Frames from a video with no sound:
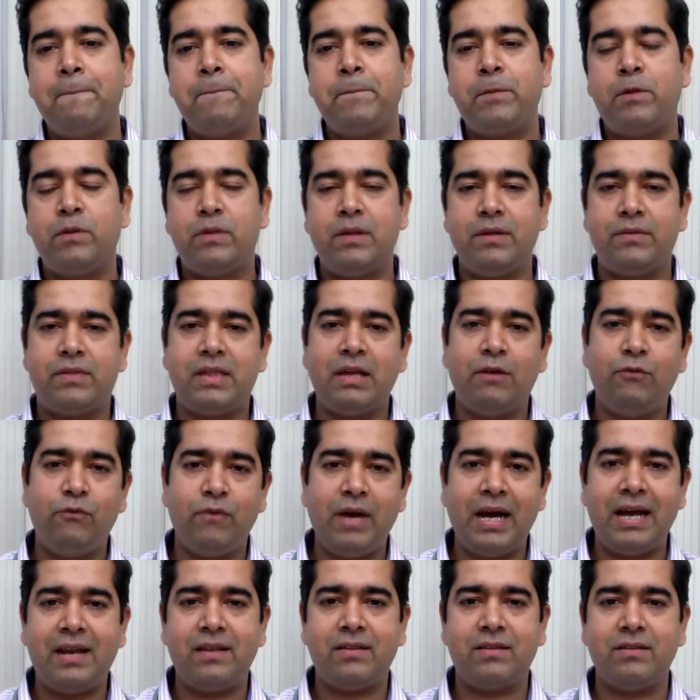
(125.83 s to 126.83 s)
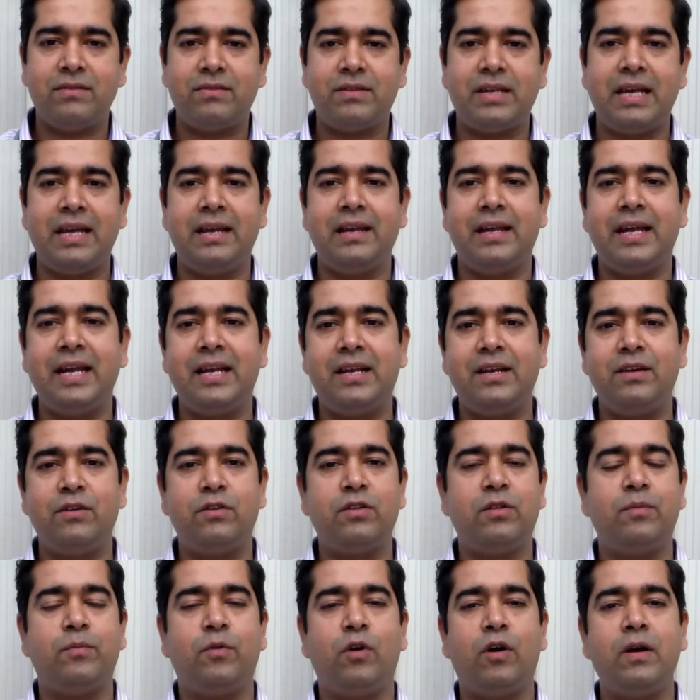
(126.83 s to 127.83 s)
So there's some viruses can get
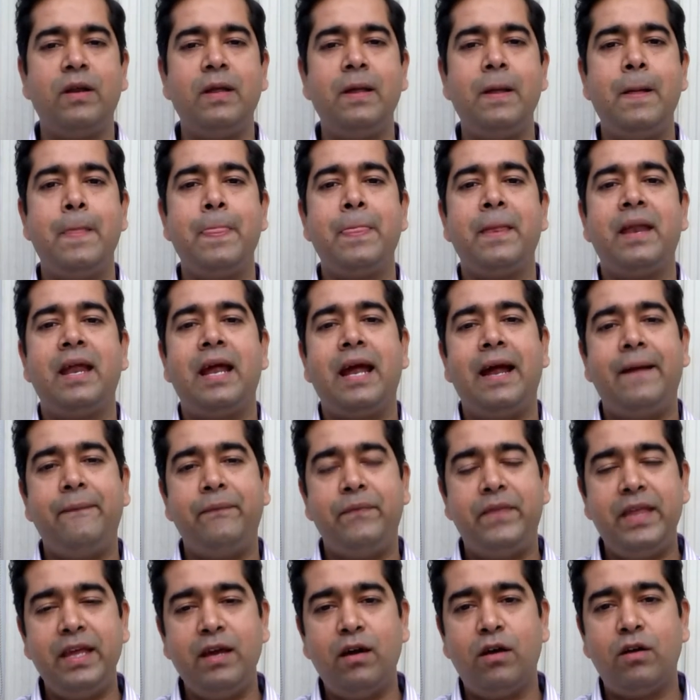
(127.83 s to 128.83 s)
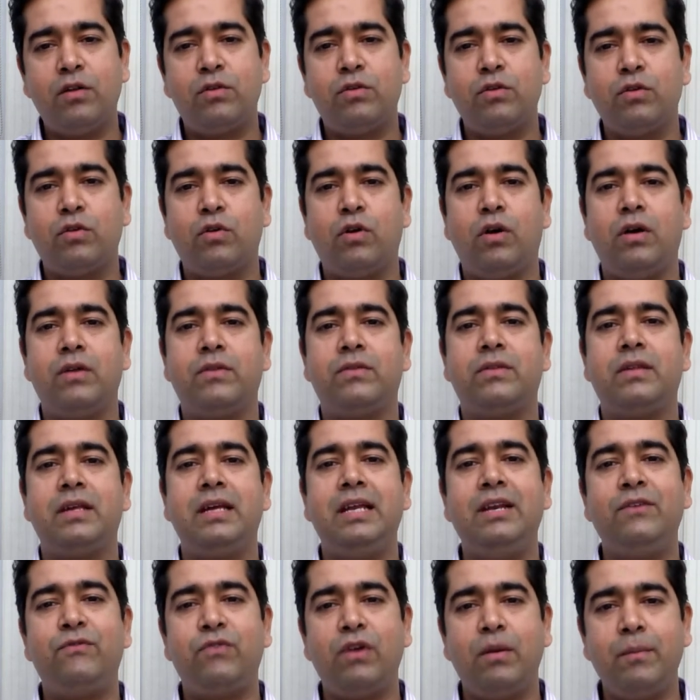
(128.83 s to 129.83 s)
into the body, and they also cause
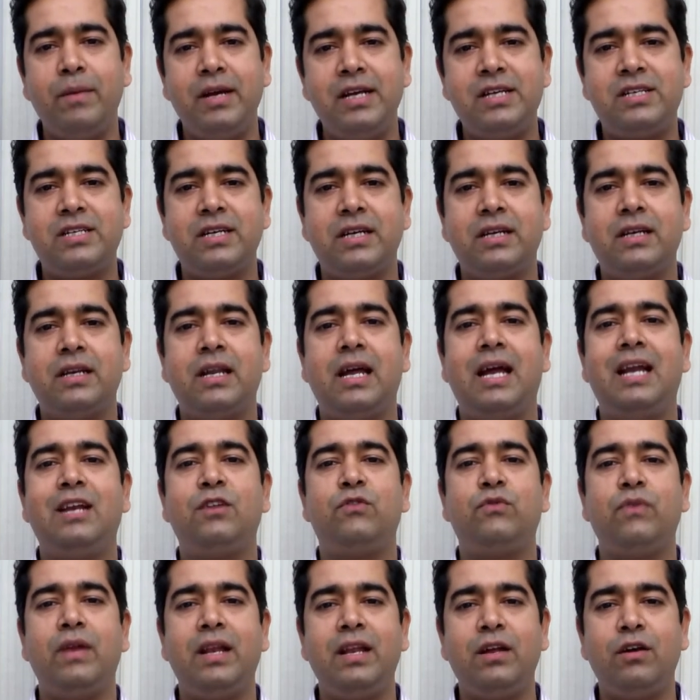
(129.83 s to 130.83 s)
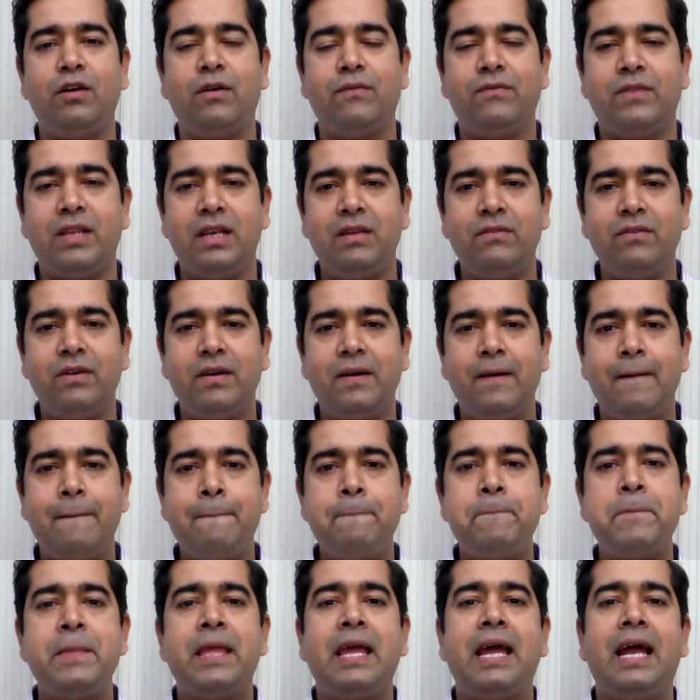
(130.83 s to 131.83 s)
inflammation and swelling of the liver,
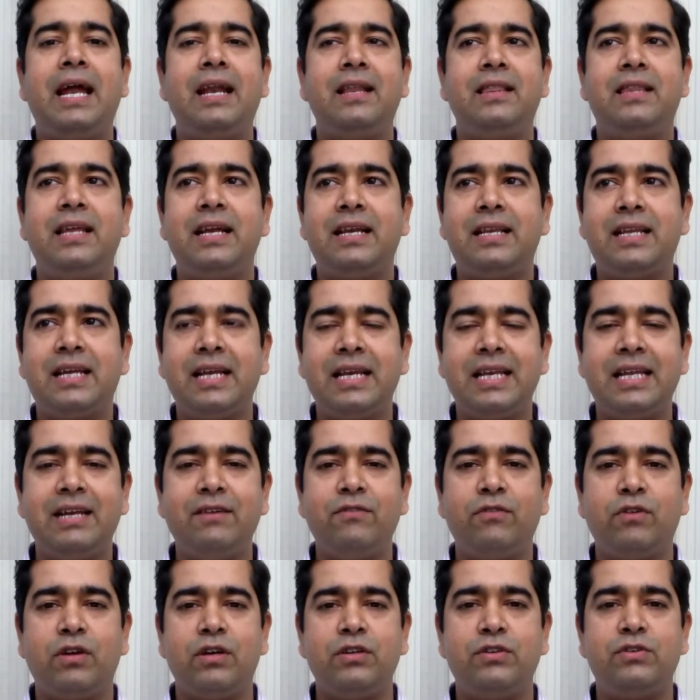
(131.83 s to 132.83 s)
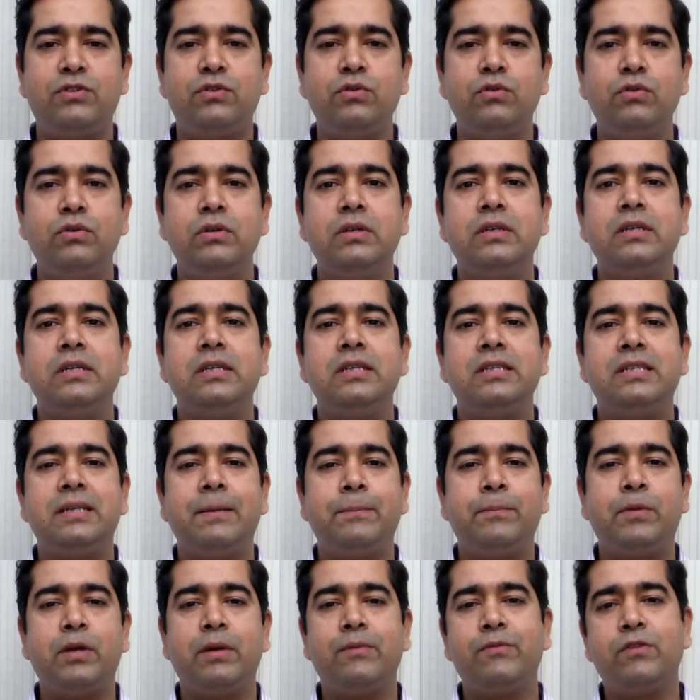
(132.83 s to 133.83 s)
and that can give rise to
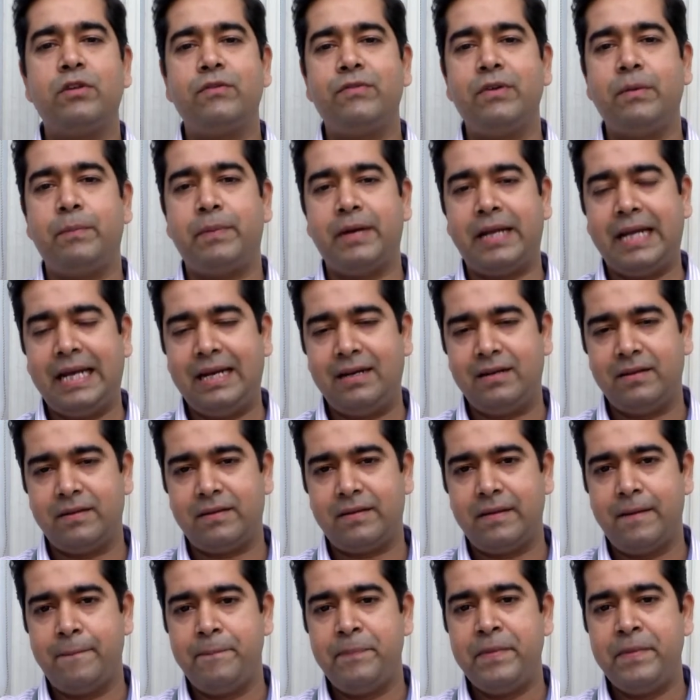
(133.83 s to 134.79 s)
symptoms of hepatitis.